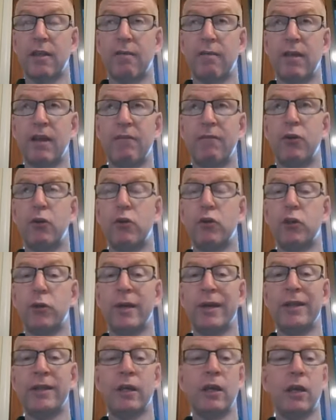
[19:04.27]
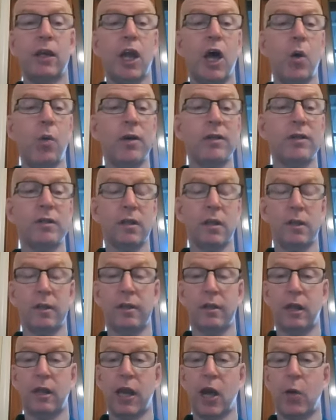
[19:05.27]
if you're doing the
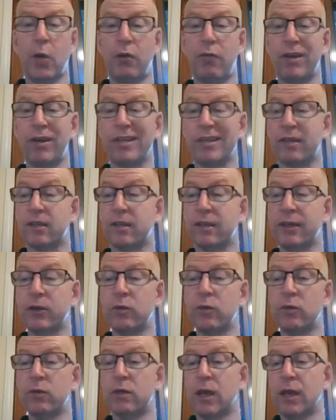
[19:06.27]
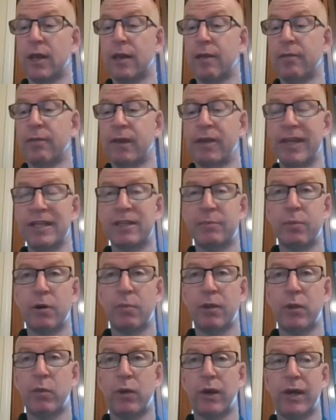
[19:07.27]
lower risk deals, then that's
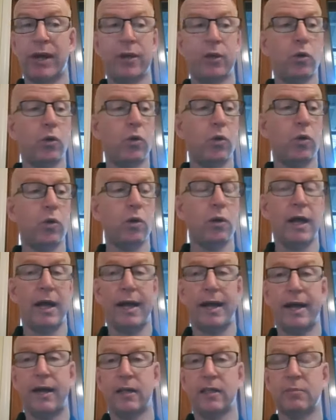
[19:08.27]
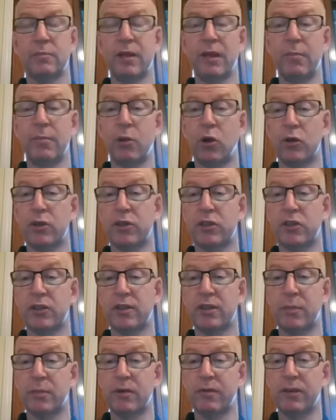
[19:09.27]
probably where your splitter blocks, your
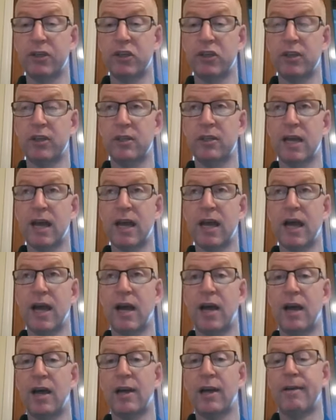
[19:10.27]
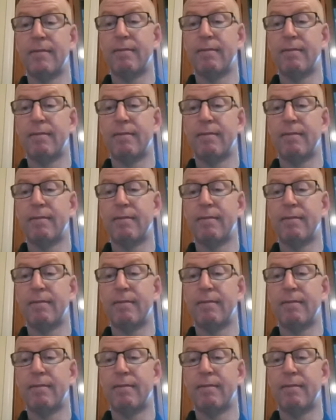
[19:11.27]
subdivisions are,